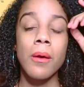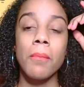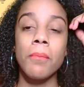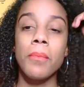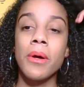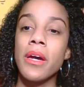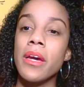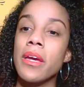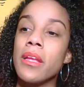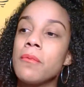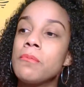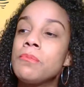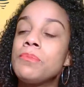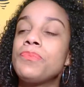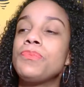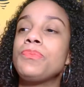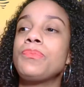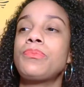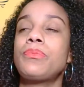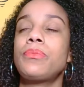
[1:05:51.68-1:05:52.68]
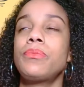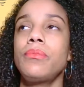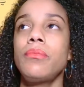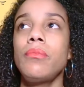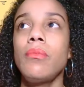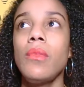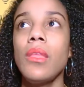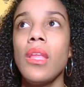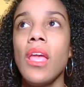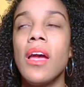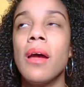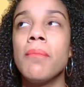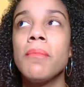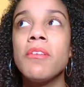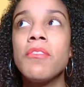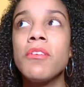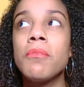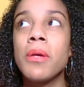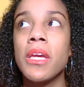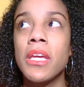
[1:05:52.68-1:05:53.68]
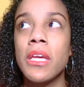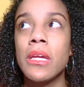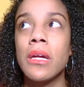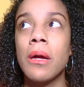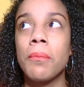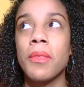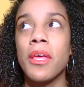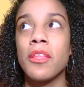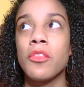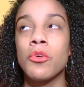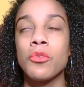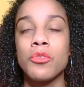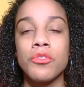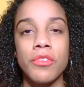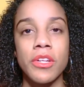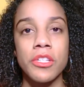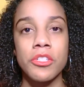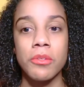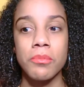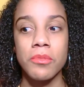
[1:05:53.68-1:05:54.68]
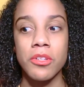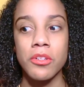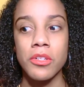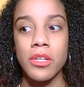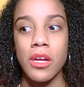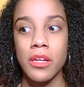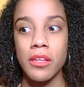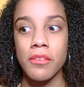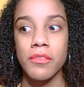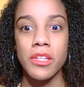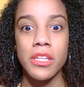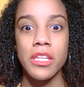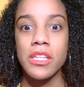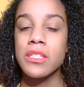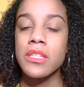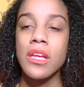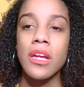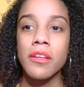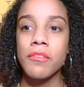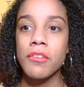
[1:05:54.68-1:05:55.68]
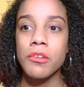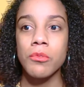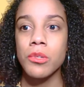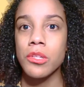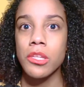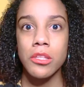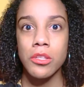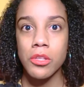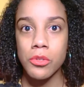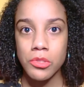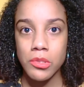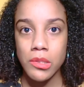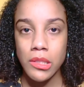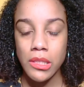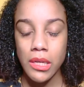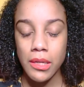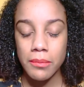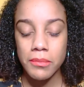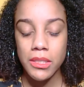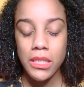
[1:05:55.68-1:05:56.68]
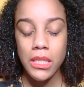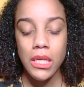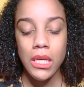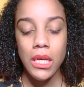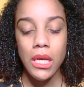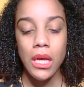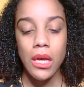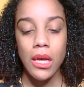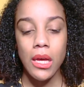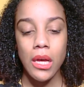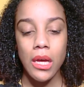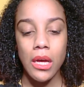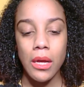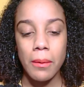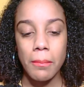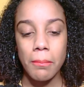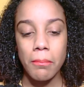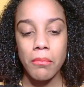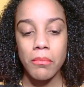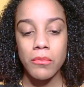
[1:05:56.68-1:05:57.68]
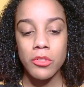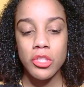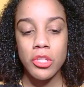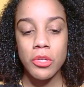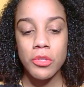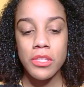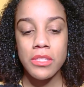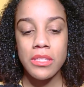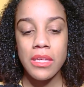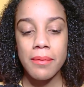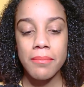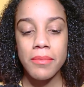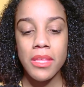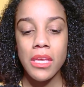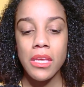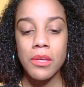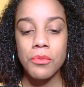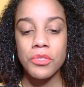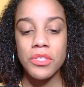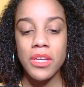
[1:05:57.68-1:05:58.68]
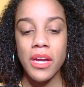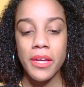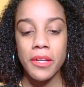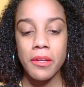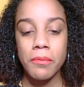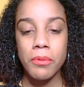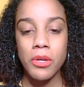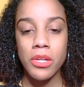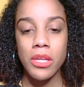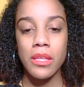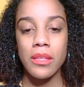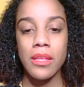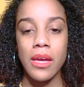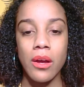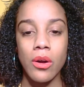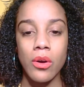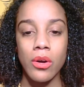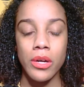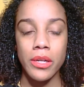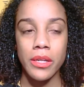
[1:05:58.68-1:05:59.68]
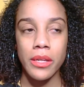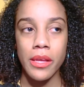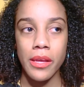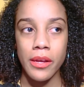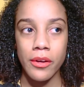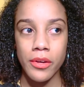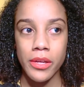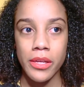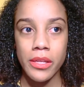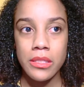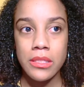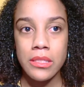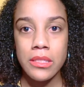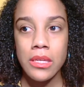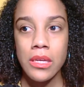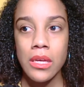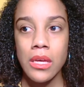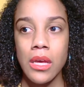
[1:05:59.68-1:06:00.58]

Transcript: But I'm even picking up that those friendships are not even, he's not even really close with them. Um, so the same thing, he was kind of putting that on Garrett.